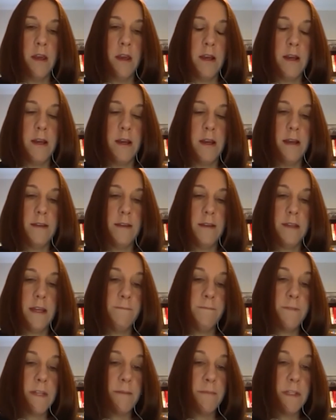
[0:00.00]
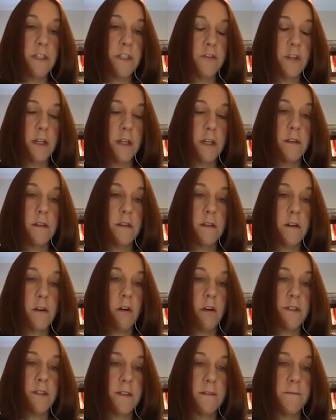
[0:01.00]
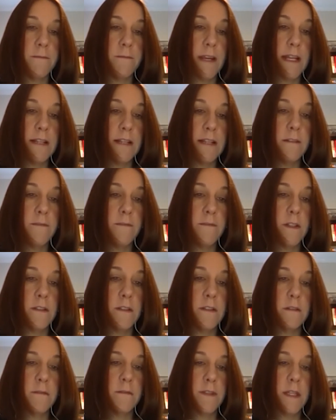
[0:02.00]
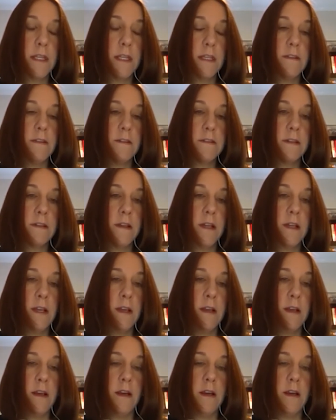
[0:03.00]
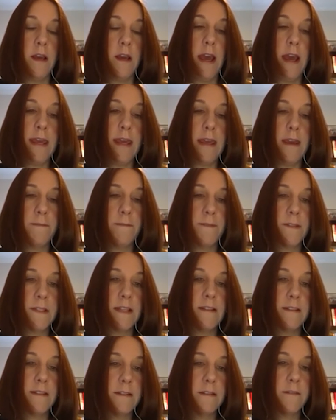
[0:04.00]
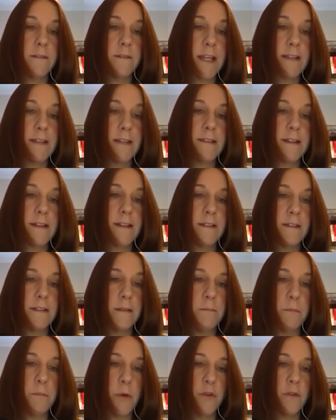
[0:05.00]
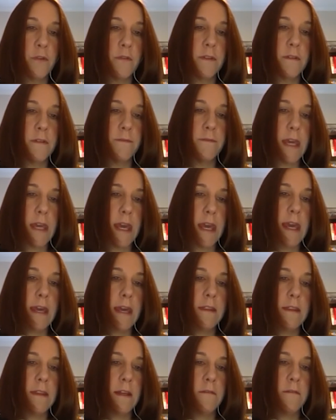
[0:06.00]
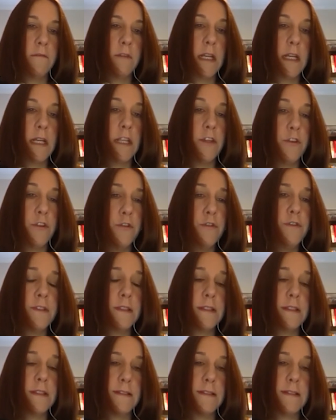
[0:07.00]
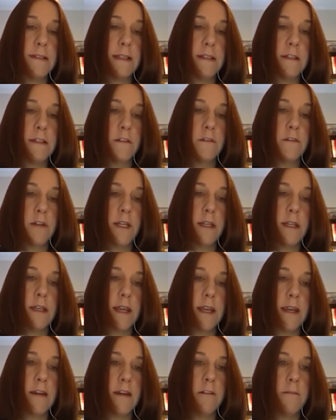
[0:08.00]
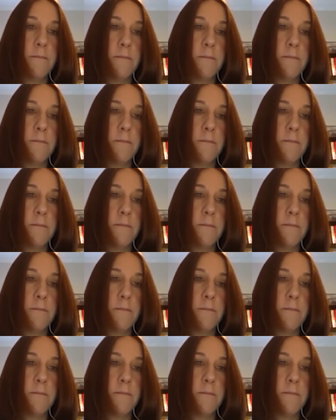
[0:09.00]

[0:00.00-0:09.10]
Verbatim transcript: uh, they've demonstrated the cost effectiveness of these uh, AF centres of excellence and models of care that really use this integrated care